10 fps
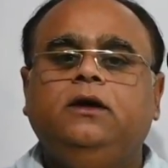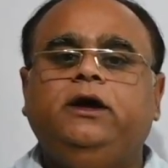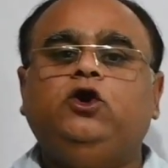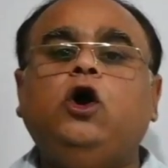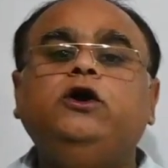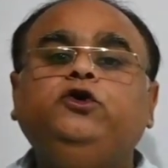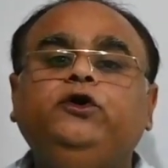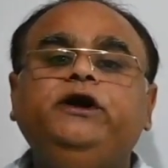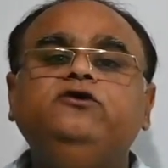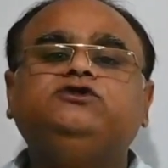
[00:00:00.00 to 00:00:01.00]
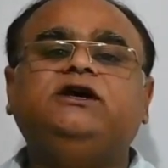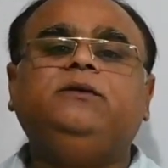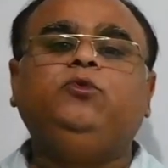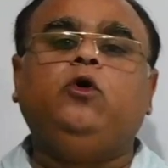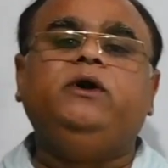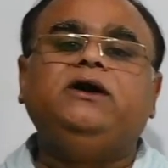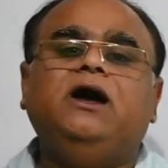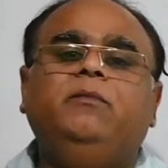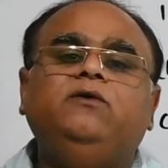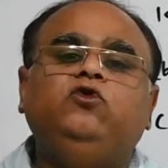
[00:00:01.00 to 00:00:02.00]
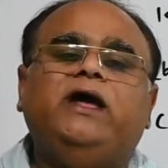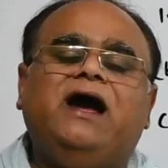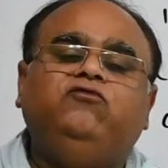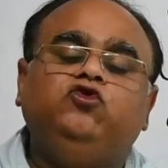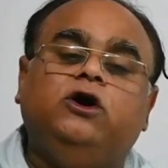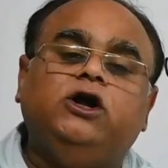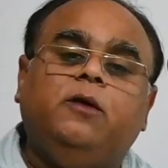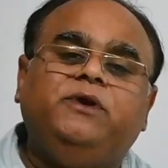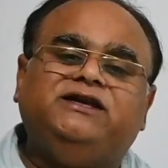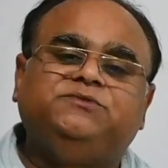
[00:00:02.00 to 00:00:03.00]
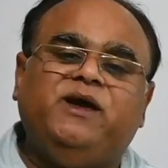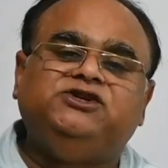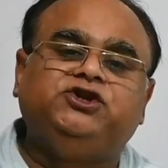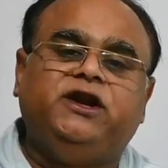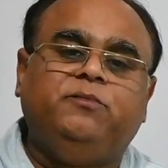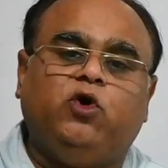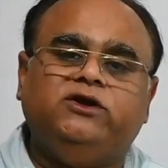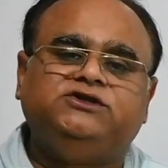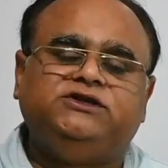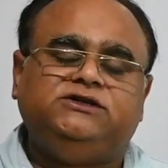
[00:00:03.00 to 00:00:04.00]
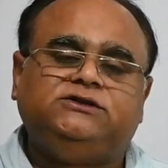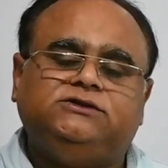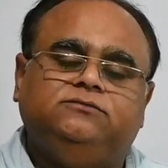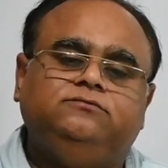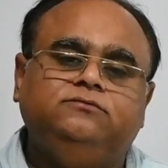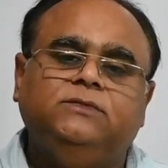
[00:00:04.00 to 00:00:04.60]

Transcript: In order to reduce unemployment, government would have to adopt expansionary policies.